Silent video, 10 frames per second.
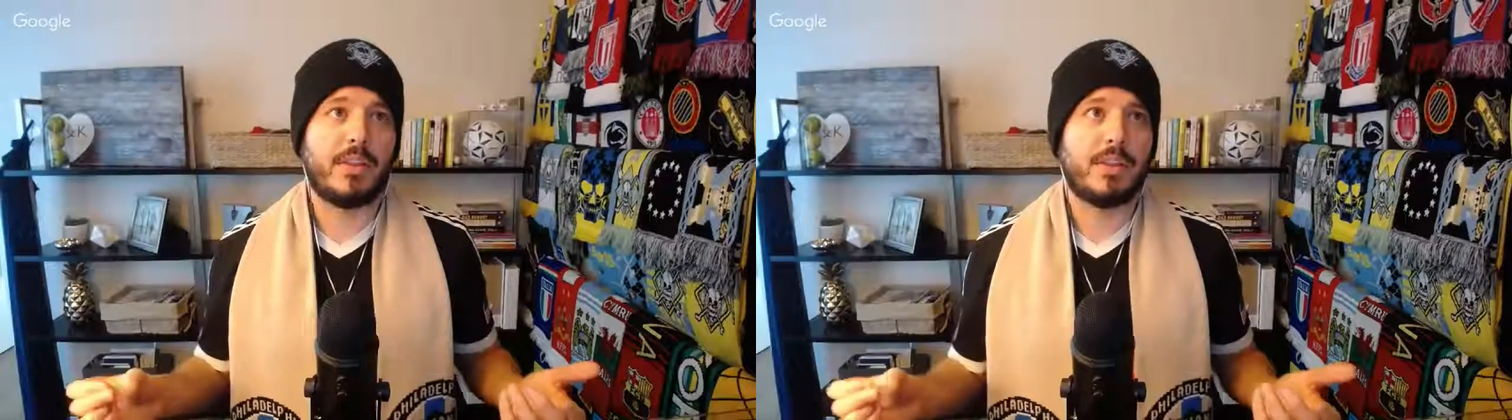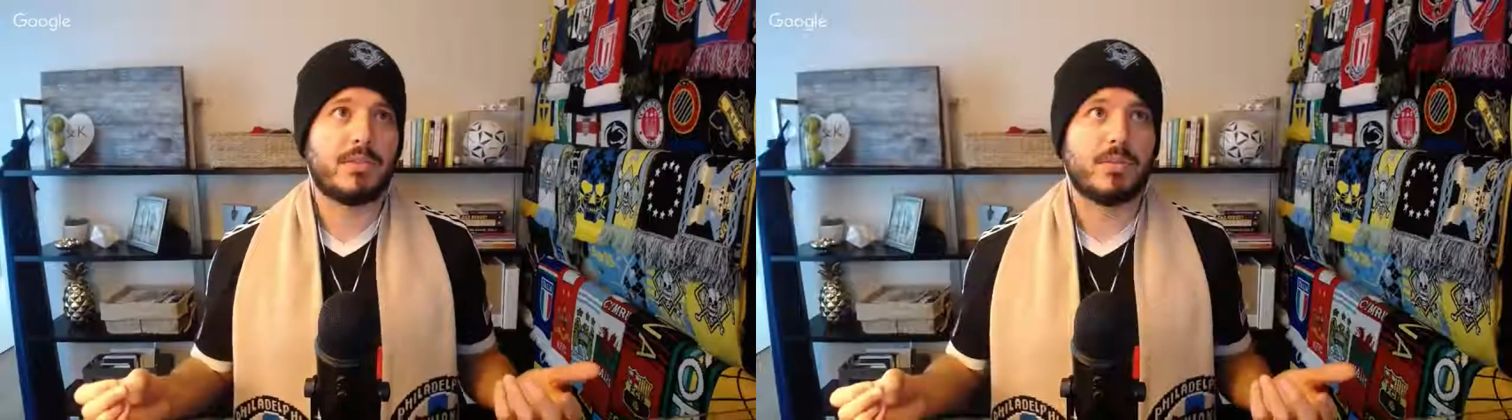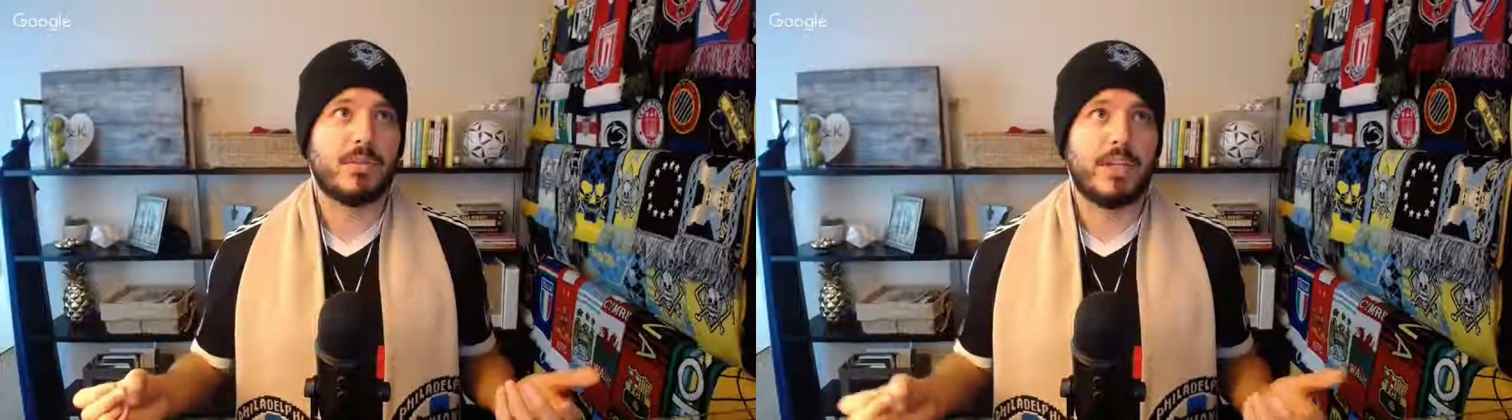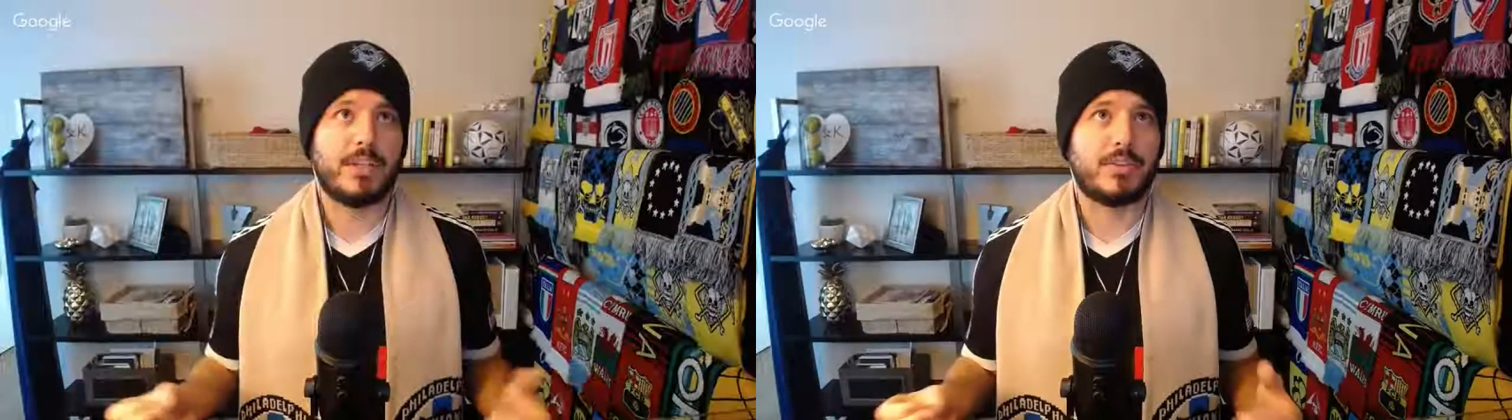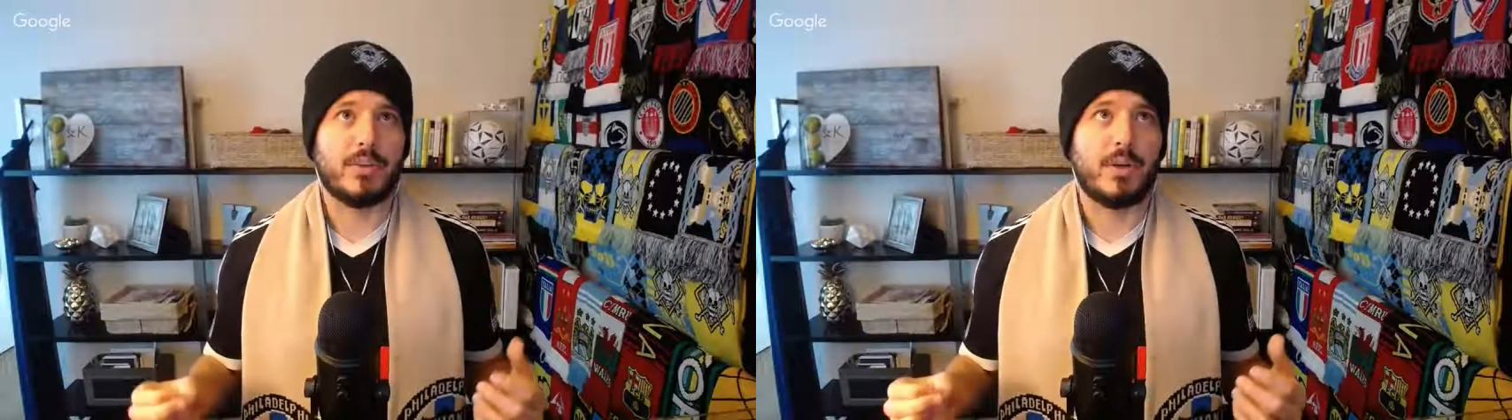it's only
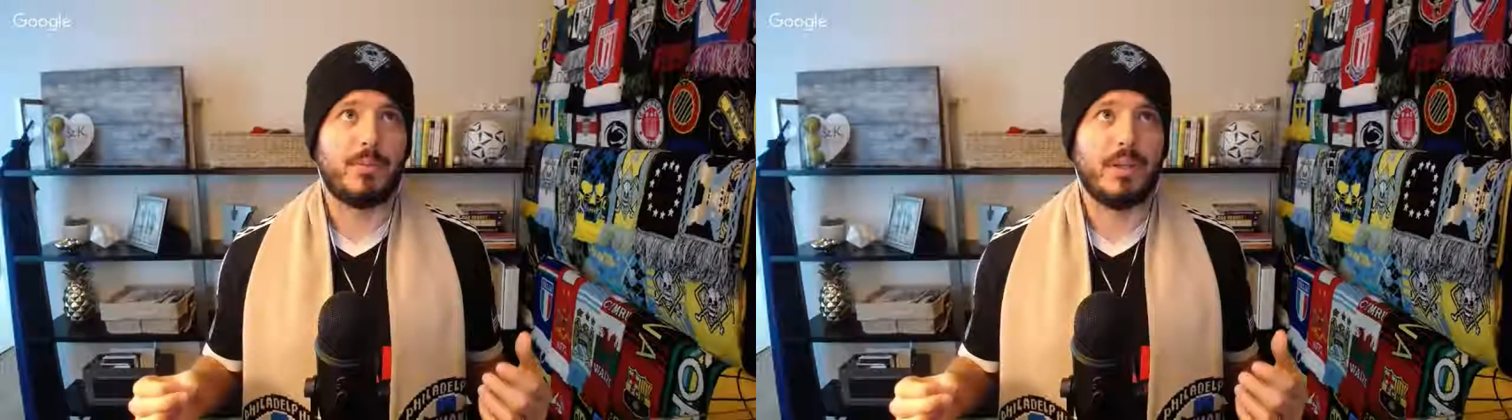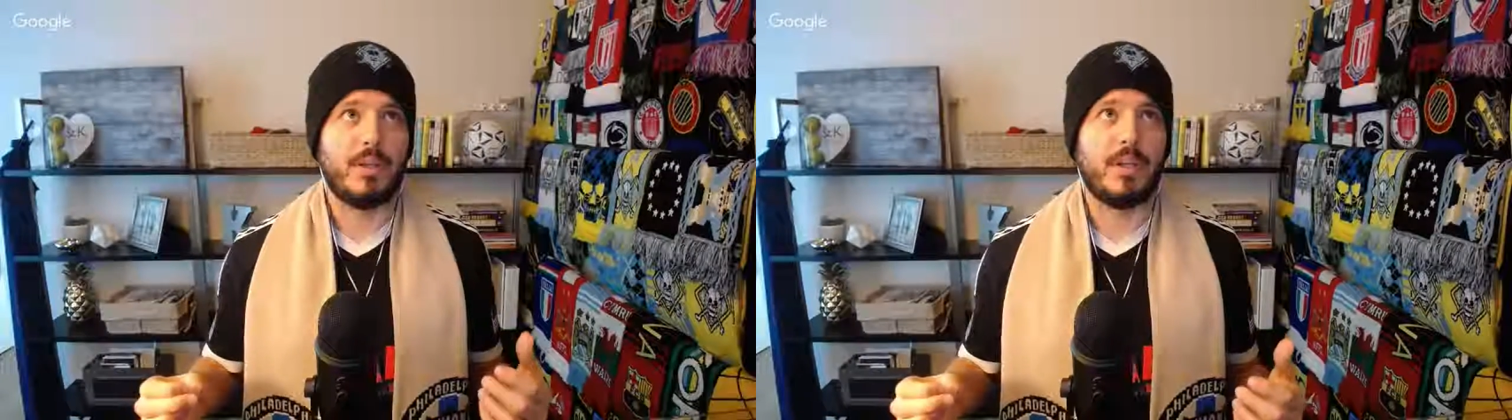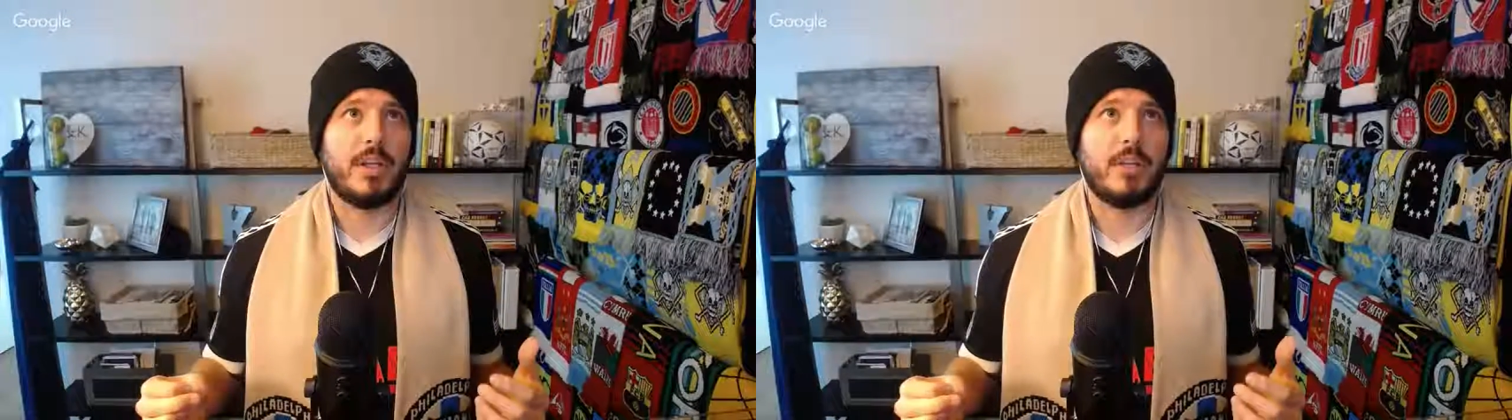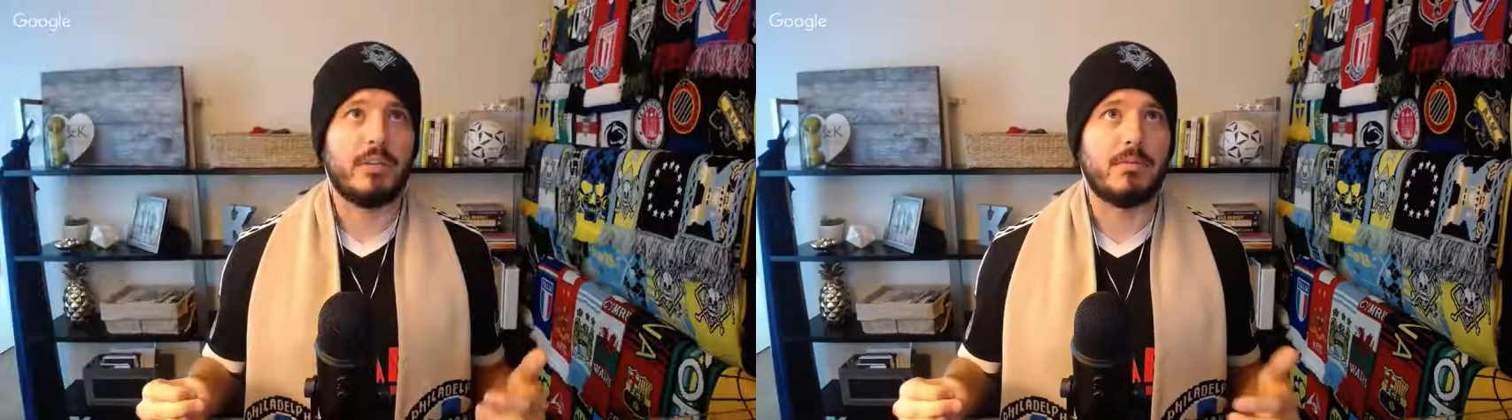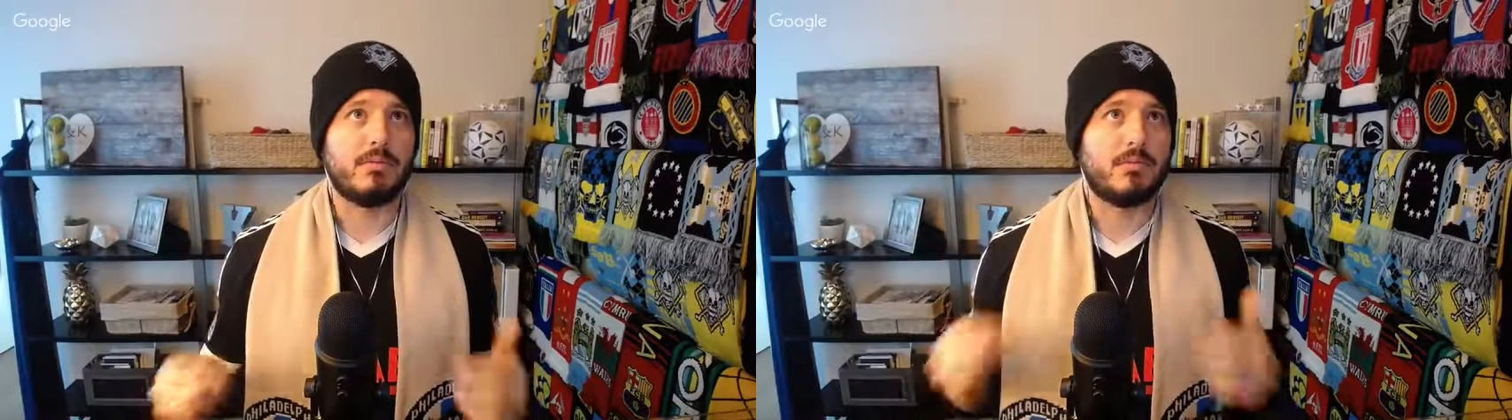natural. I mean,
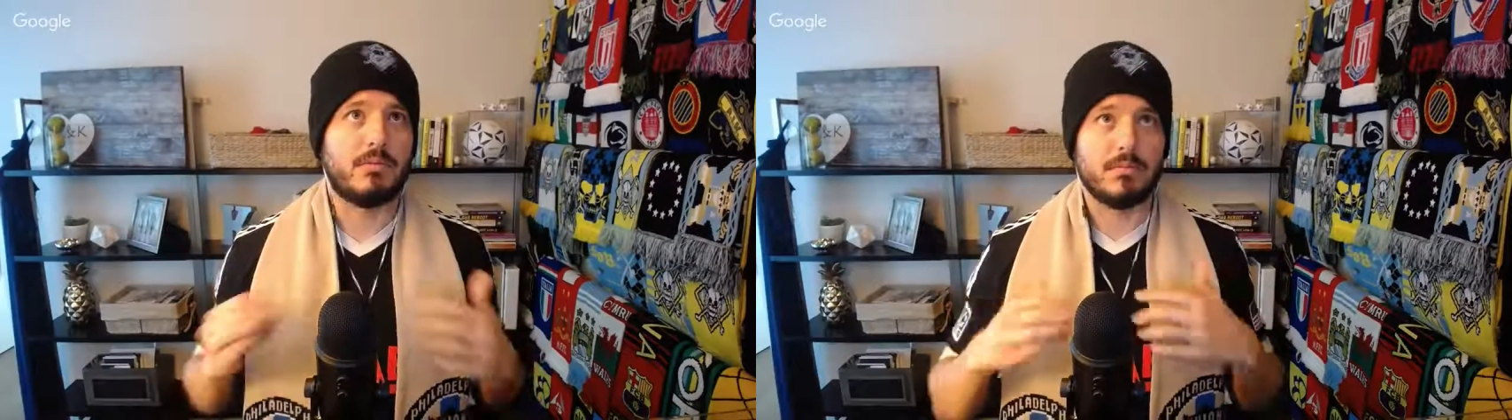in